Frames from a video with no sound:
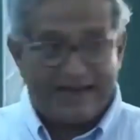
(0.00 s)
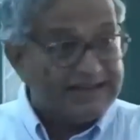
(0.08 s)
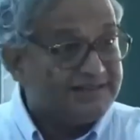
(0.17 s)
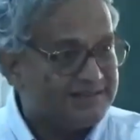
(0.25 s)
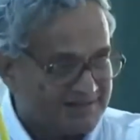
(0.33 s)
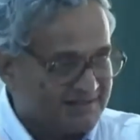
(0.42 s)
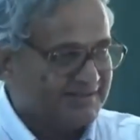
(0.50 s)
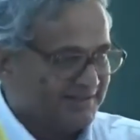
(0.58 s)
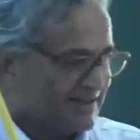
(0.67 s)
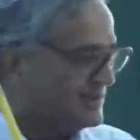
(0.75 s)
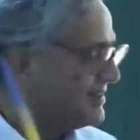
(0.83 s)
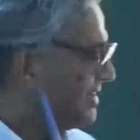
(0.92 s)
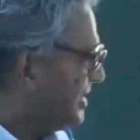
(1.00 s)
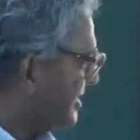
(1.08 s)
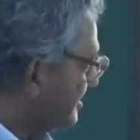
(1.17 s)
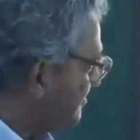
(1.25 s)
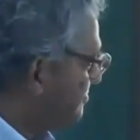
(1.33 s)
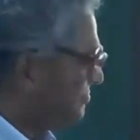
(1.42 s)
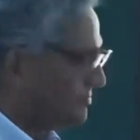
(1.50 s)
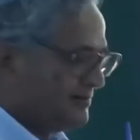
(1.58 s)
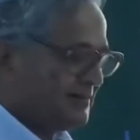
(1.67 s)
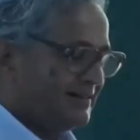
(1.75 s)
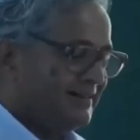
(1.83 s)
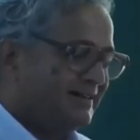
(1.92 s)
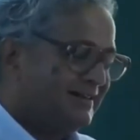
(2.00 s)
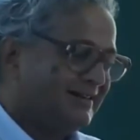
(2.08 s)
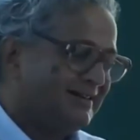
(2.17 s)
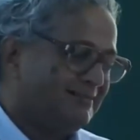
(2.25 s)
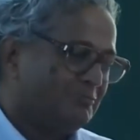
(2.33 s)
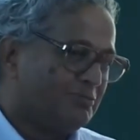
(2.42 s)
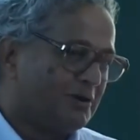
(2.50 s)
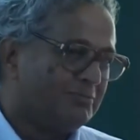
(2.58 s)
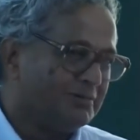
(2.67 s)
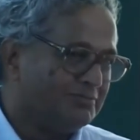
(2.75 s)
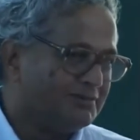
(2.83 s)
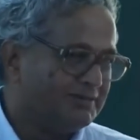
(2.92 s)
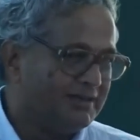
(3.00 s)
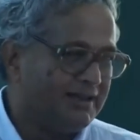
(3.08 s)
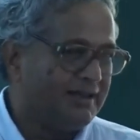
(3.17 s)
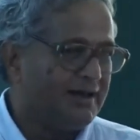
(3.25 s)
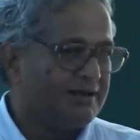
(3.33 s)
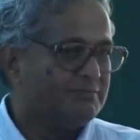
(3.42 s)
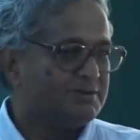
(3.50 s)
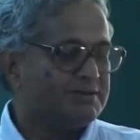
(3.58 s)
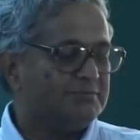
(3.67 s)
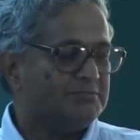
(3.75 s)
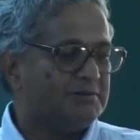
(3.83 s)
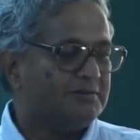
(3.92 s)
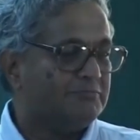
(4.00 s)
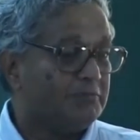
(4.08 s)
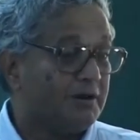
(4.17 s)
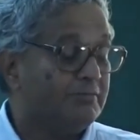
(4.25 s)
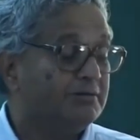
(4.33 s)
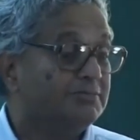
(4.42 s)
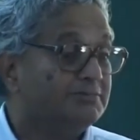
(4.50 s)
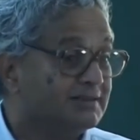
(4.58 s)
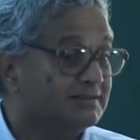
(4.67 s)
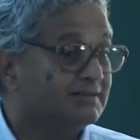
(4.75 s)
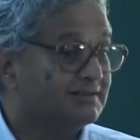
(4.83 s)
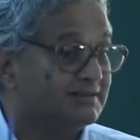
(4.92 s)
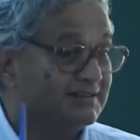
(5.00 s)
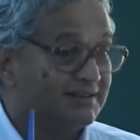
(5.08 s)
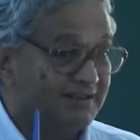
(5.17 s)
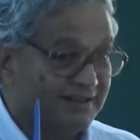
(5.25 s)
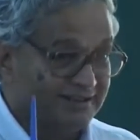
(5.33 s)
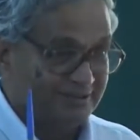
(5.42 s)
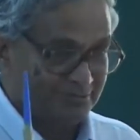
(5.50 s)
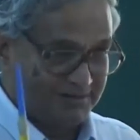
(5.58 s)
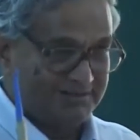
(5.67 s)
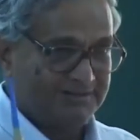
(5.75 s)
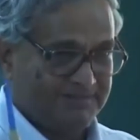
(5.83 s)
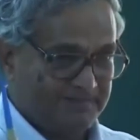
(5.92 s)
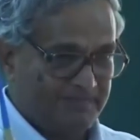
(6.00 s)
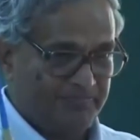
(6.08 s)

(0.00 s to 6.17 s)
scientists there is a lot of problems, enormous number of problems exist in helicopters